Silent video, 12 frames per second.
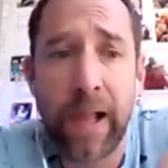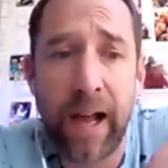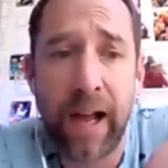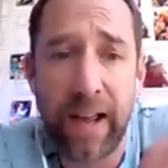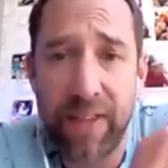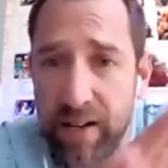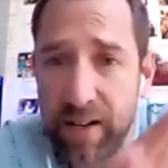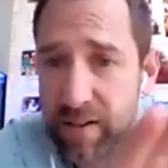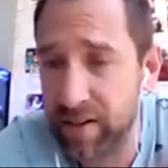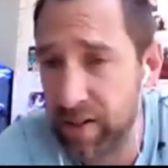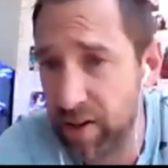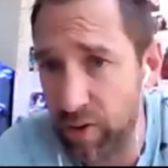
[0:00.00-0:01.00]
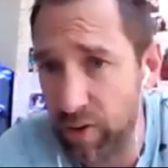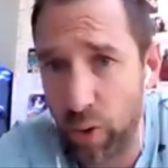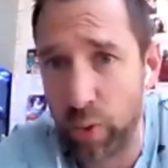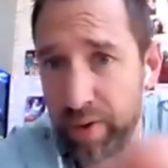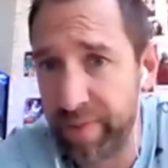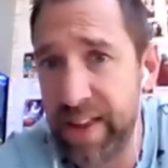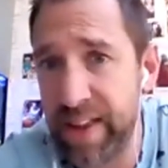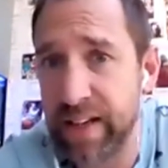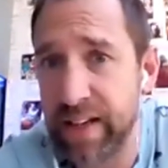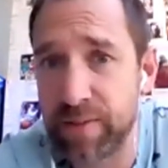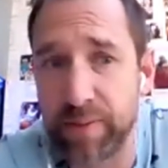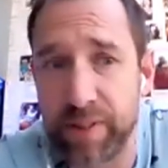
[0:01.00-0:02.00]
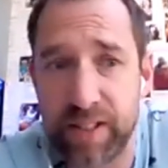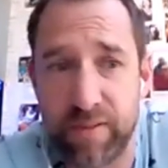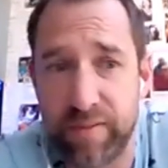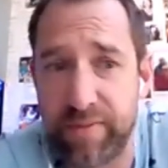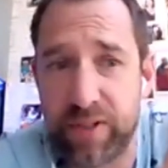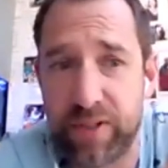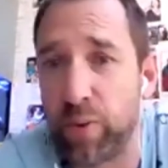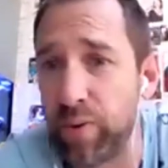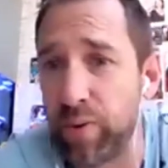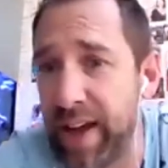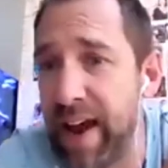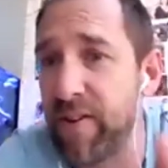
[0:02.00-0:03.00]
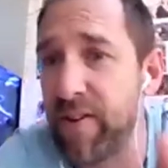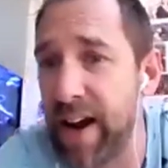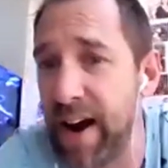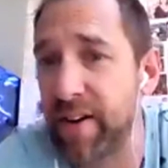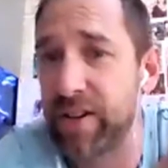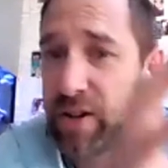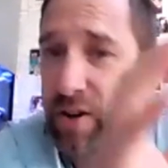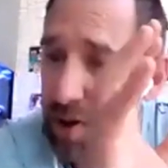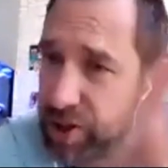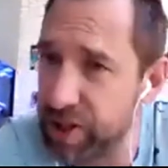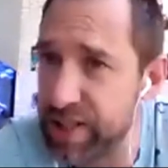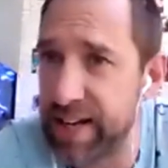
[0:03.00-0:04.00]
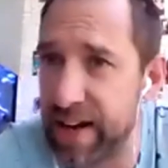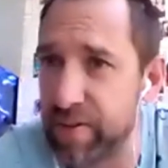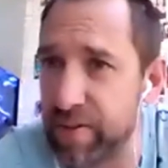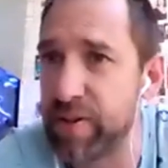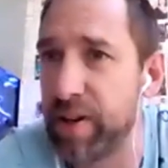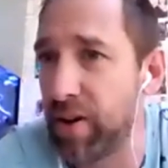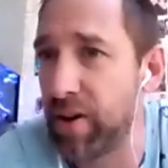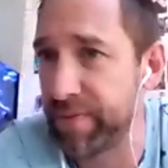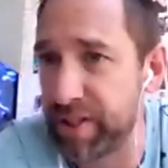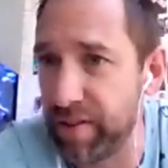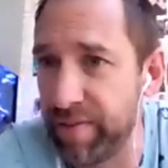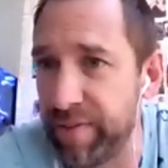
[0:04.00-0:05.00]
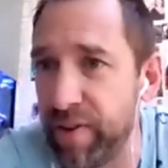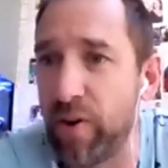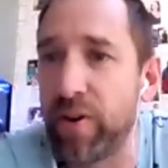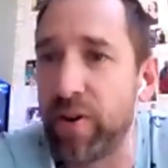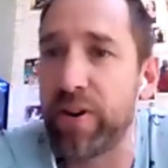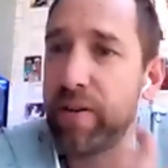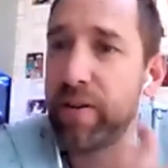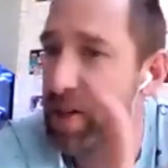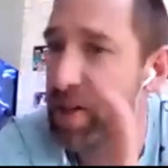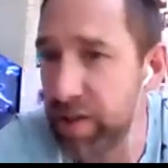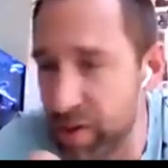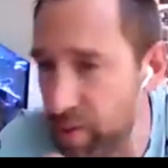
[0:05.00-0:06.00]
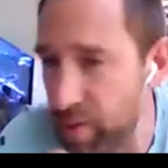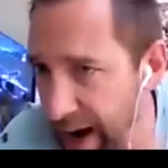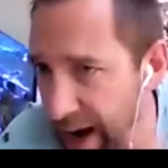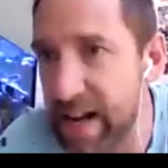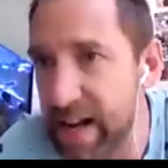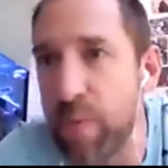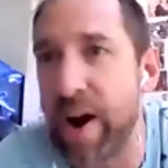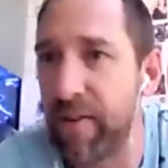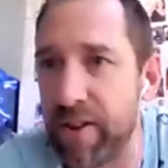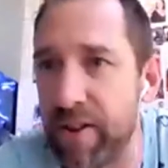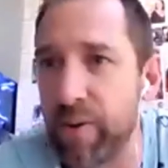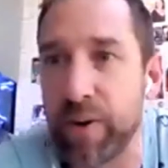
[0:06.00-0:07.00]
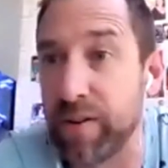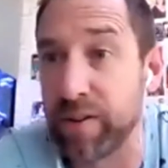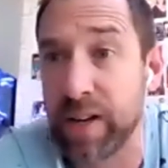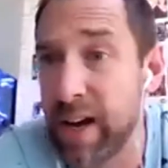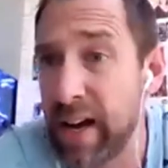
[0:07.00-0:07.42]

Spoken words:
and then all of this we sort of taught Kerry how to do, and she's now doing it obviously on Florida, but you can do it anywhere in the world.